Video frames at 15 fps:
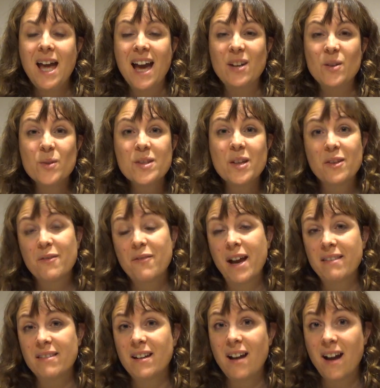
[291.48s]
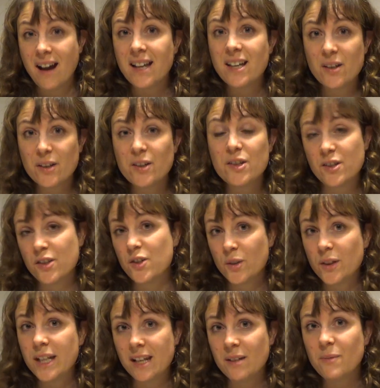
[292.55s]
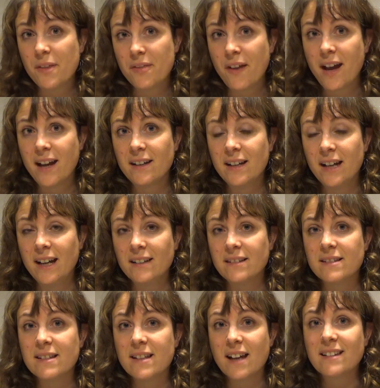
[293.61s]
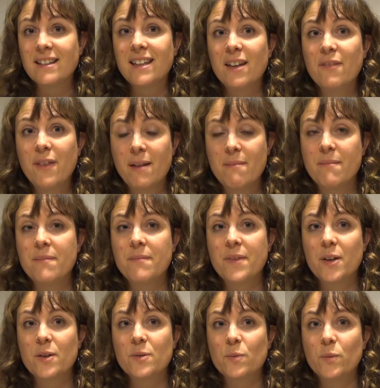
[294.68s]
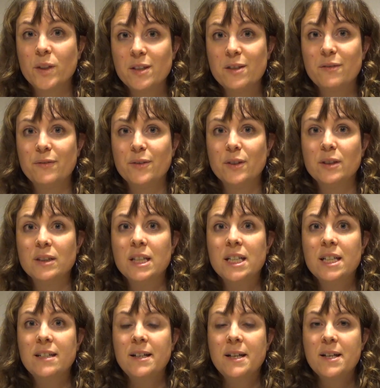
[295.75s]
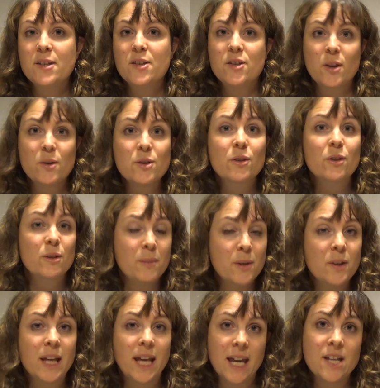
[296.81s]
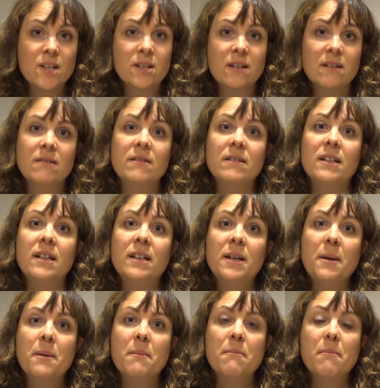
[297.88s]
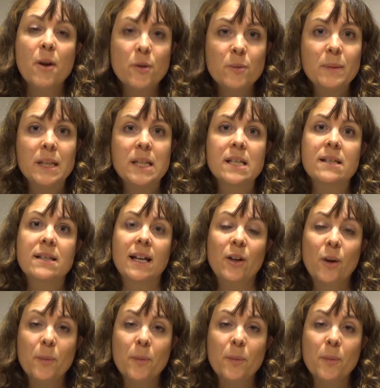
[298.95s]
And also the fact that I could just join in with that and give him those wonderful social communication moments and